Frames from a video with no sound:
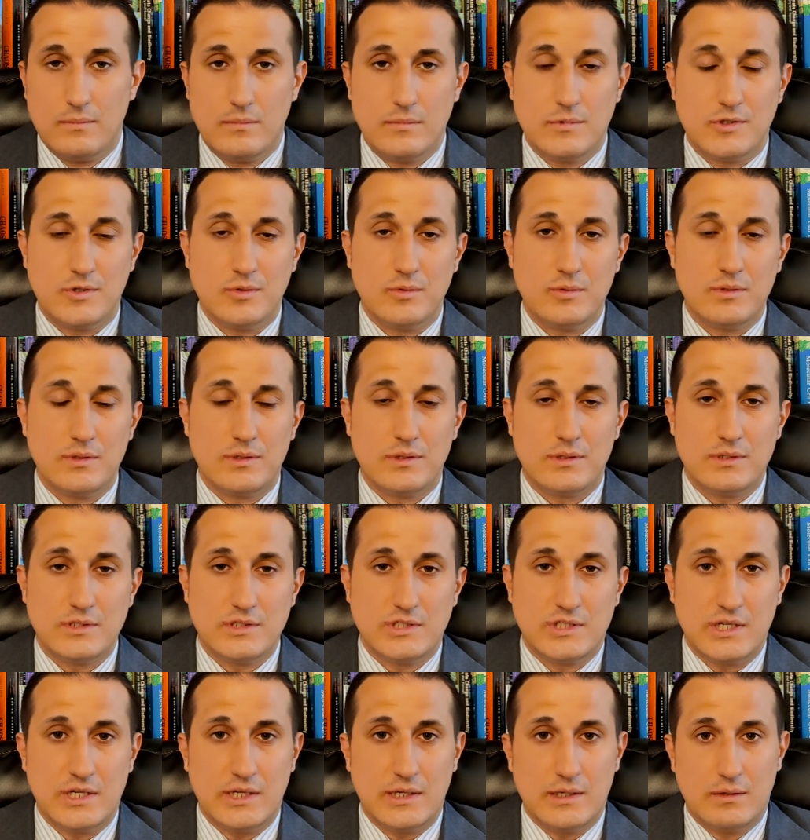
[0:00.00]
do a little
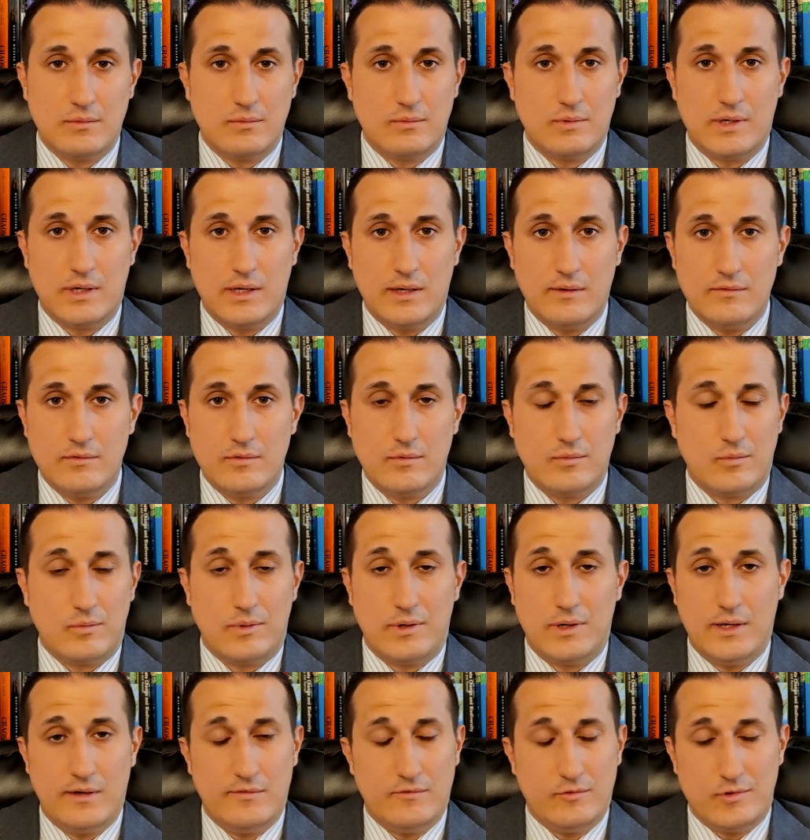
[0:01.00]
jig,
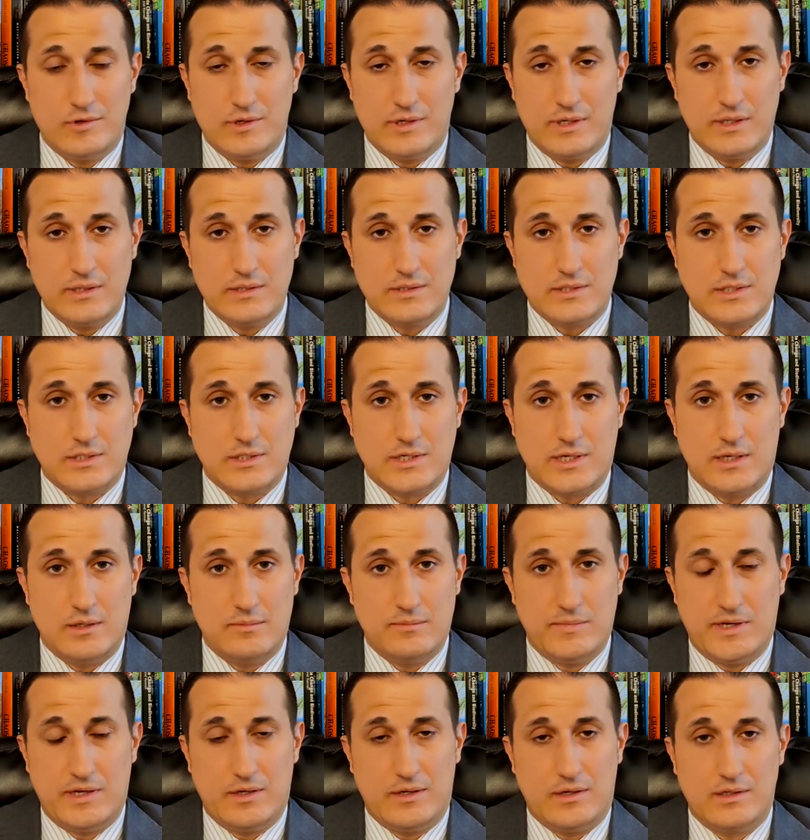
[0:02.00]
whatever it is. The child
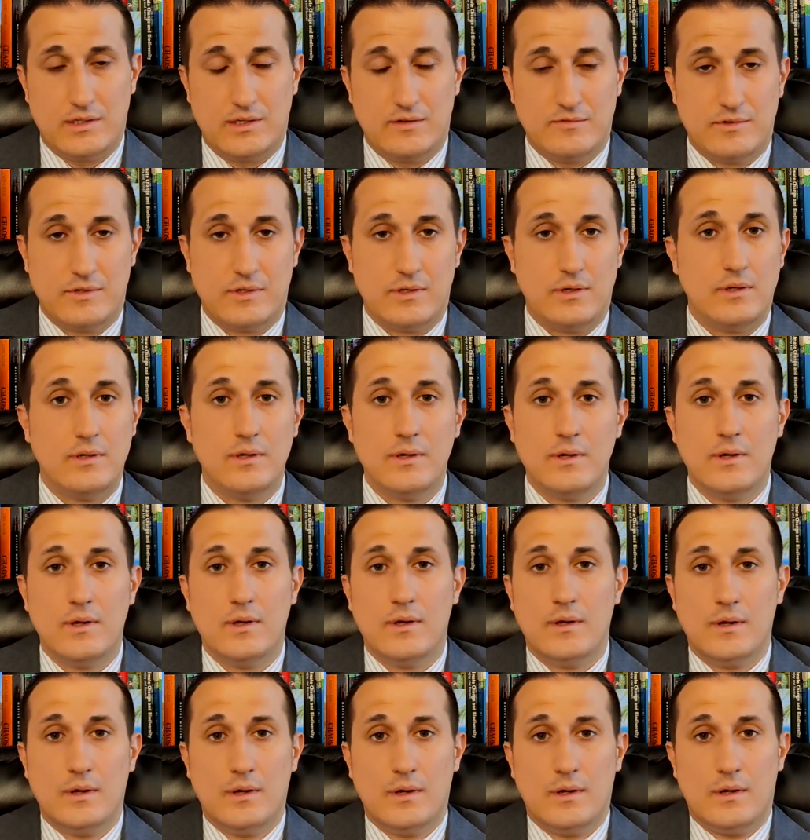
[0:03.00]
might not even
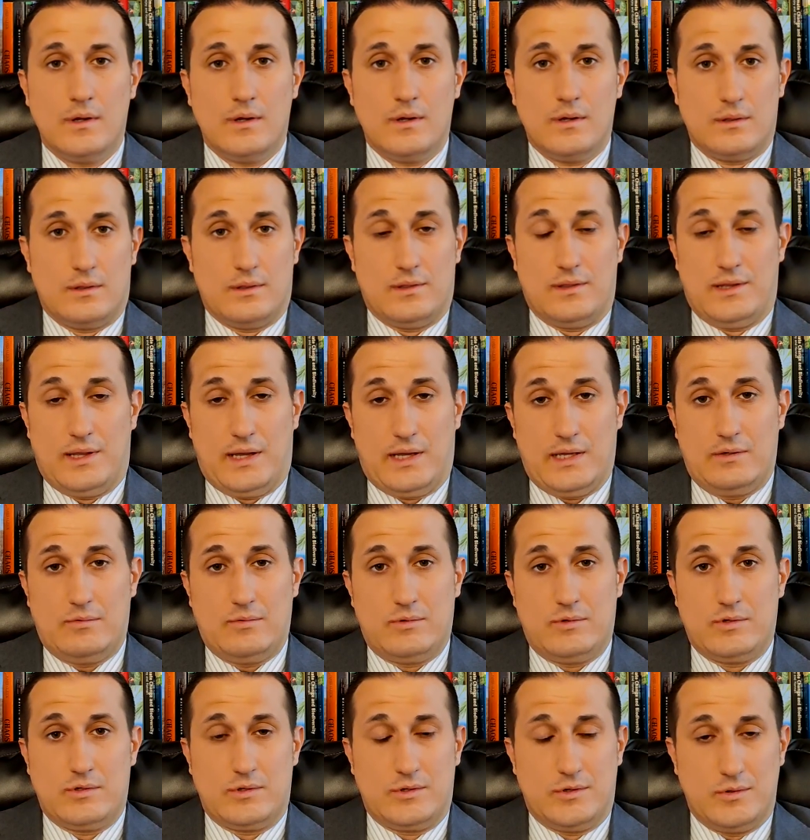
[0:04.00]
like
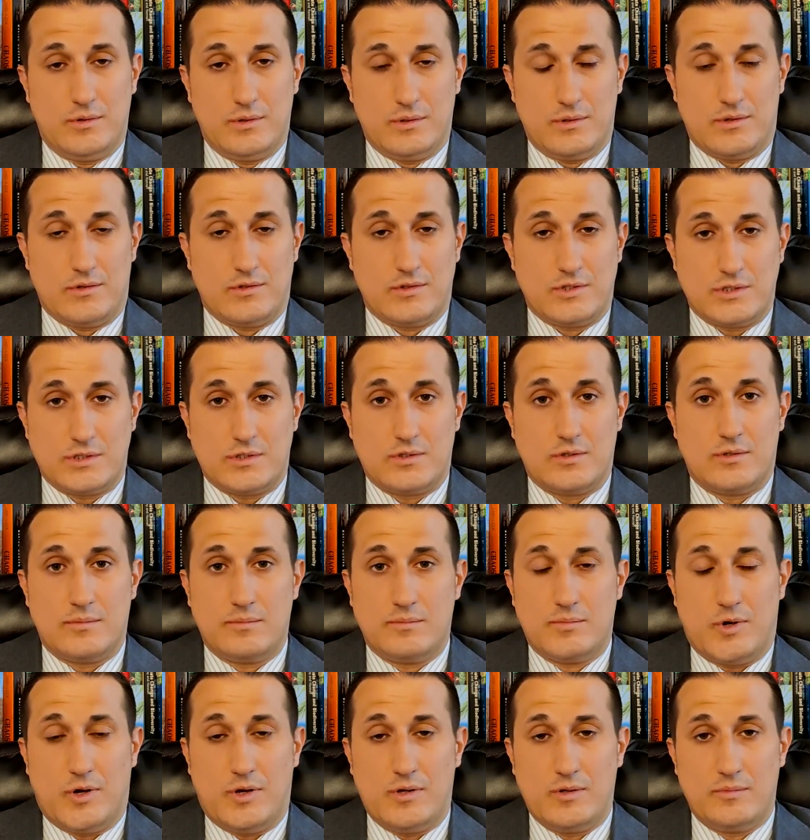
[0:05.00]
what you're doing. They're just going to
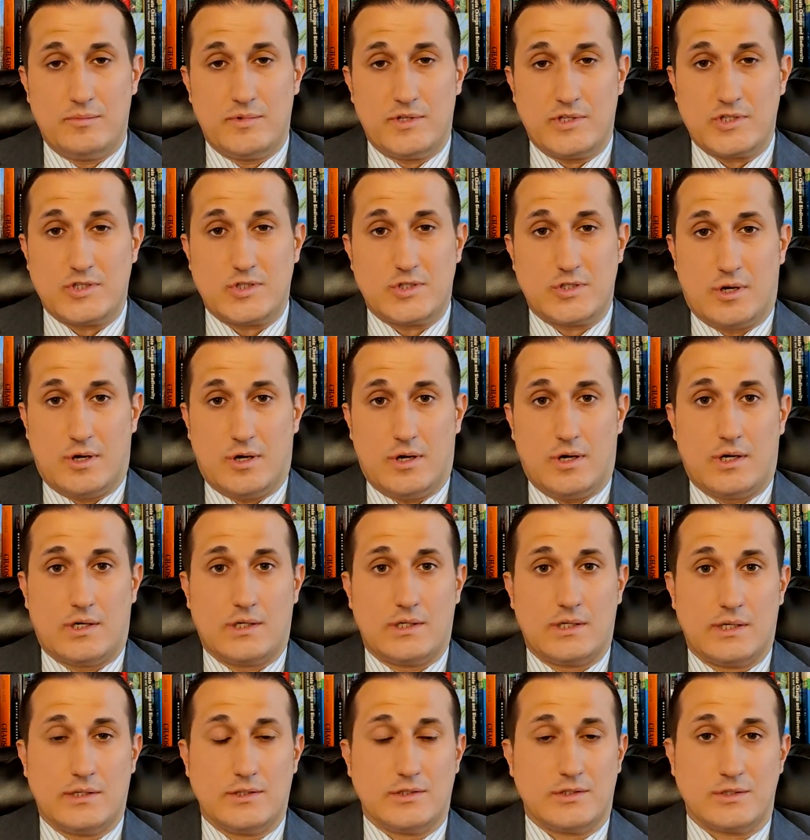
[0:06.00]
probably be
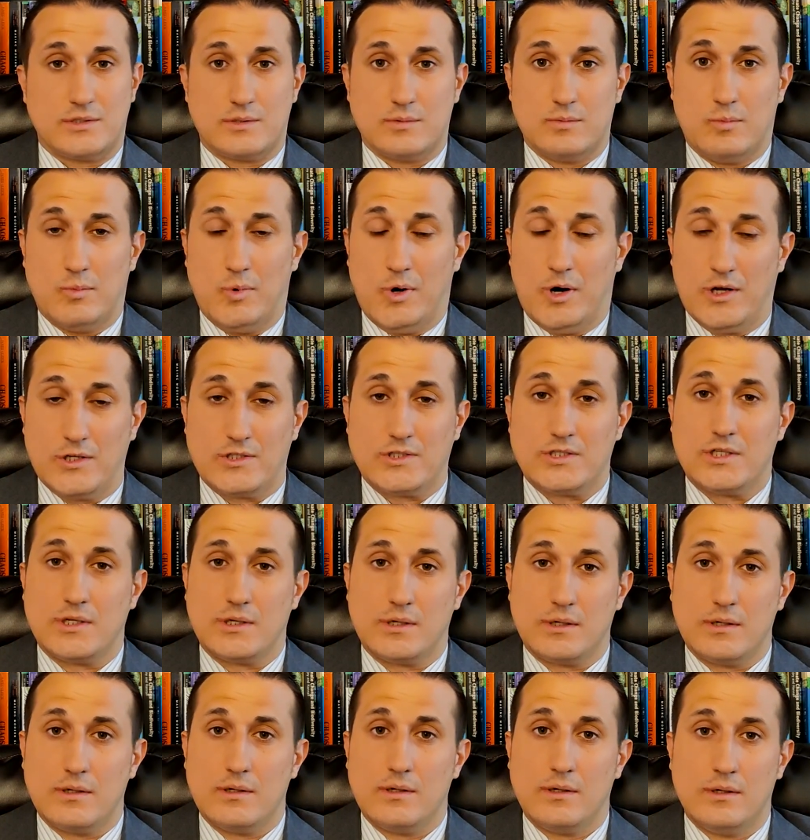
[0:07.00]
shocked and just
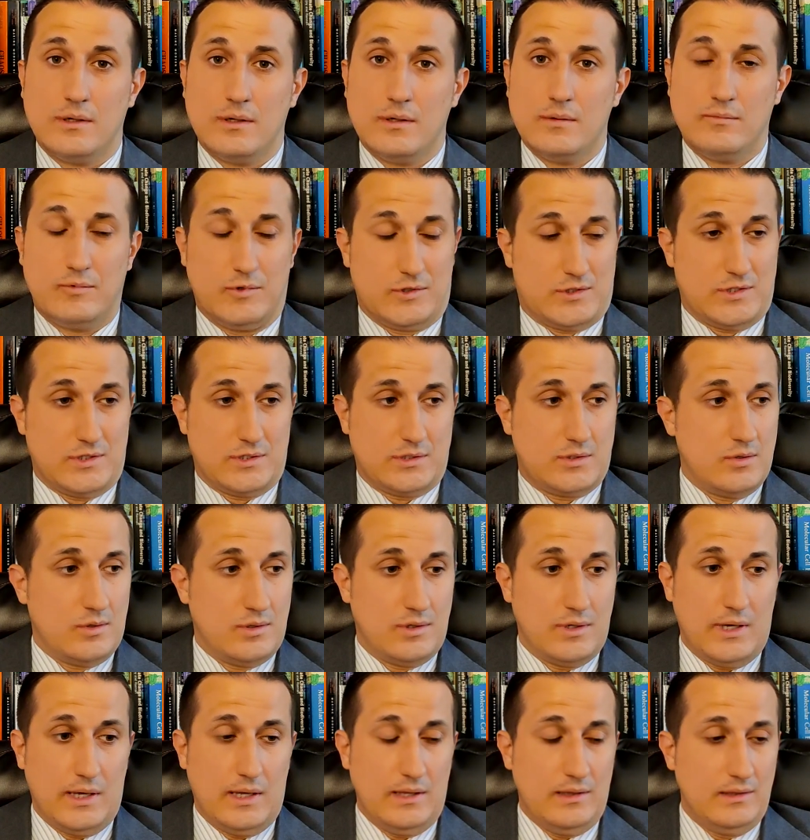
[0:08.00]
watching, which is going
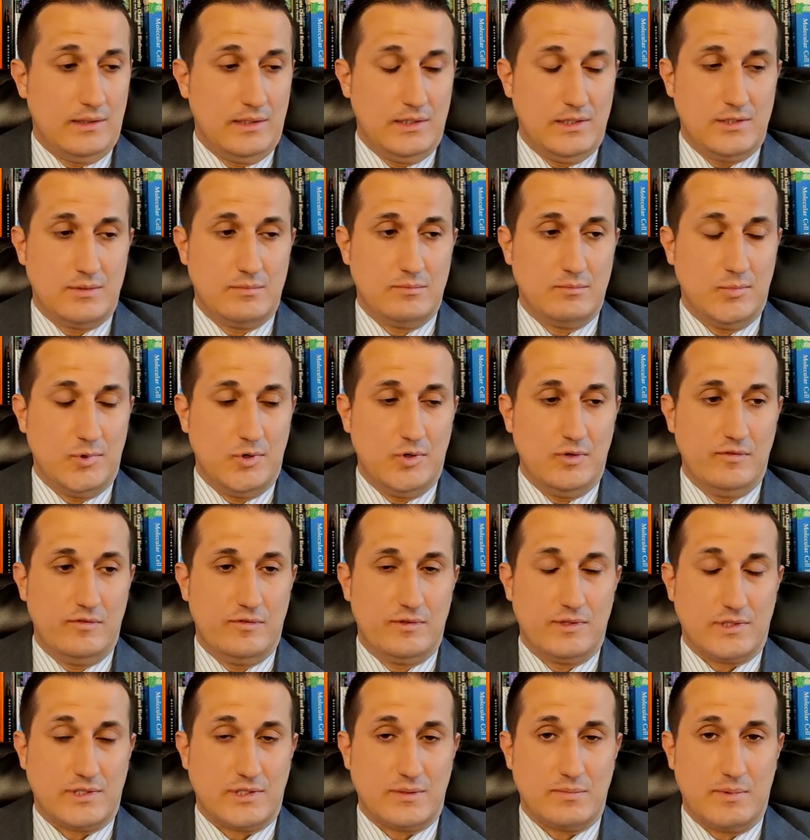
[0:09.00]
to at least move
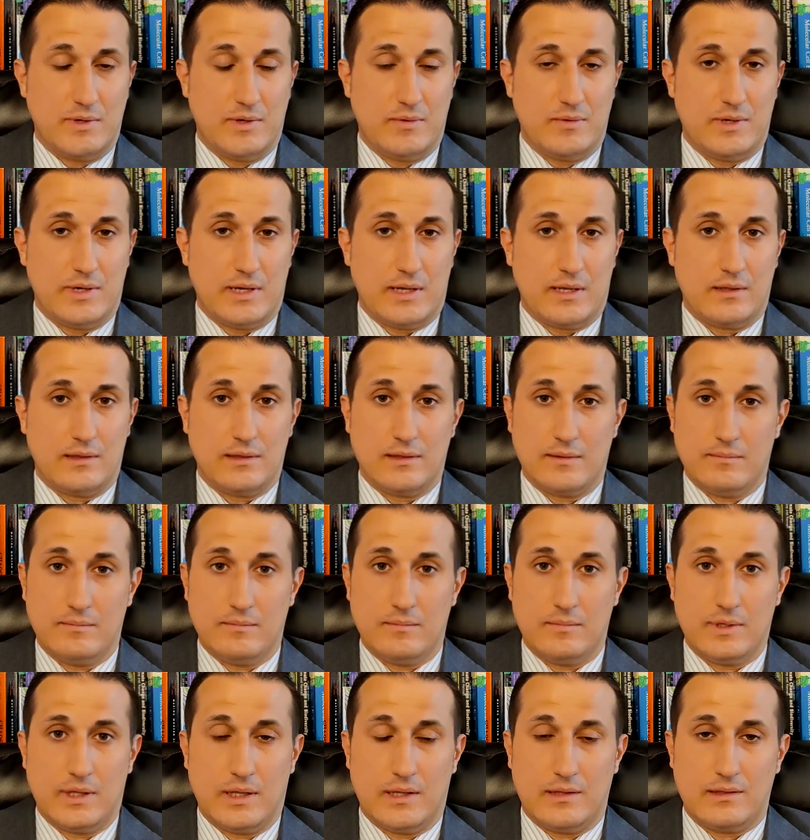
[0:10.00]
the spirit and
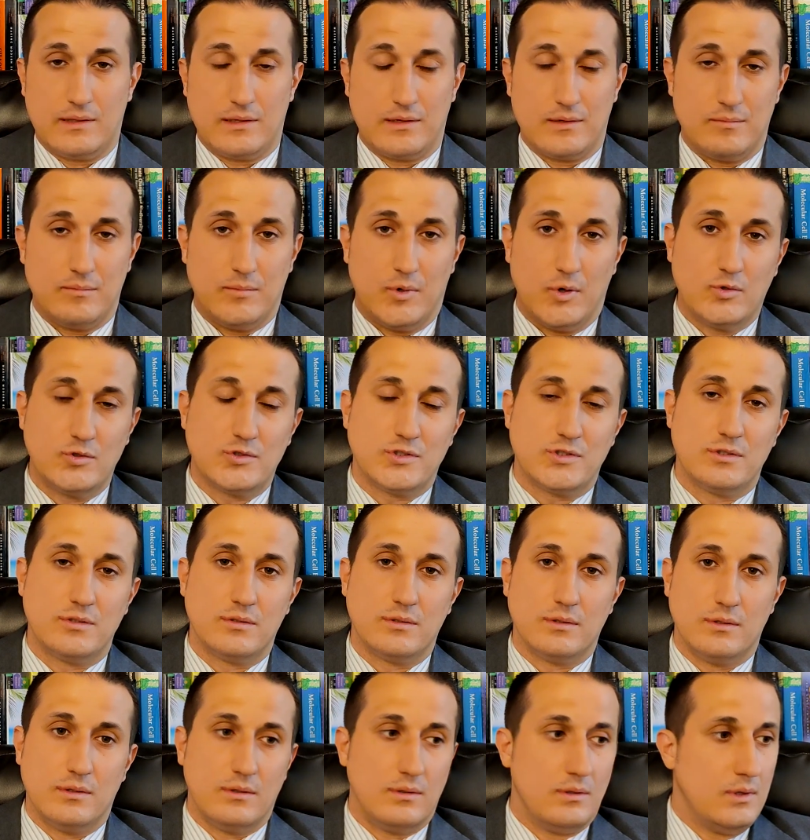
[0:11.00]
the
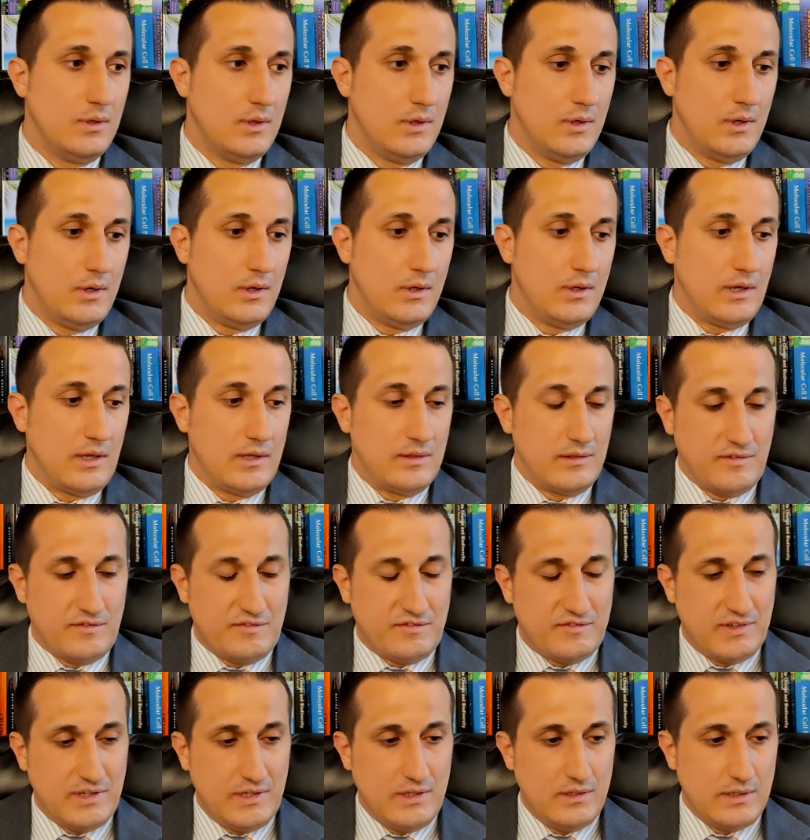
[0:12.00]
emotional and the
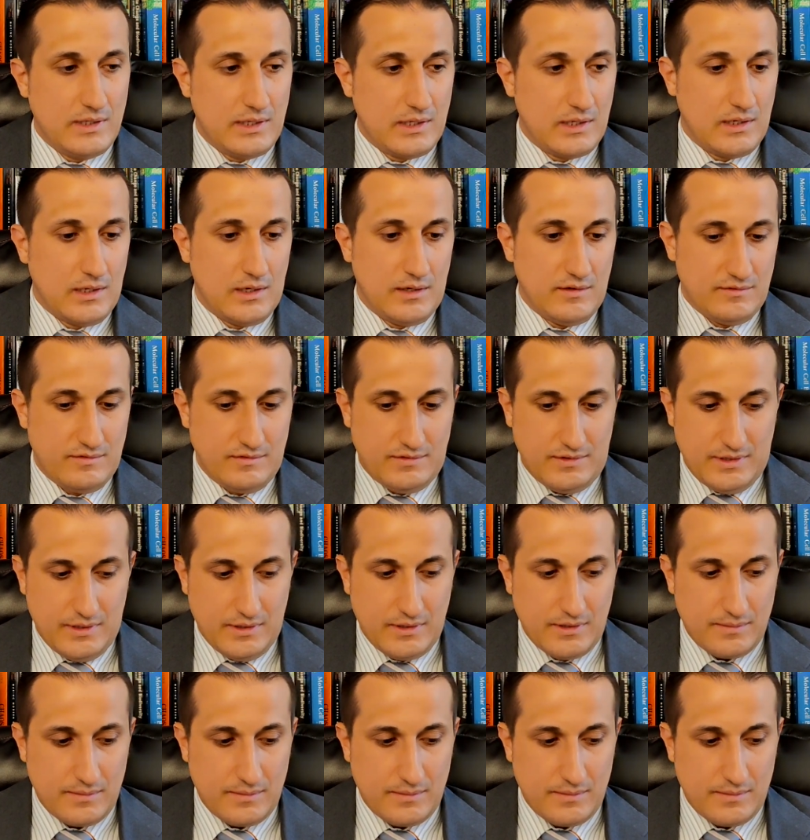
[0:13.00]
feeling of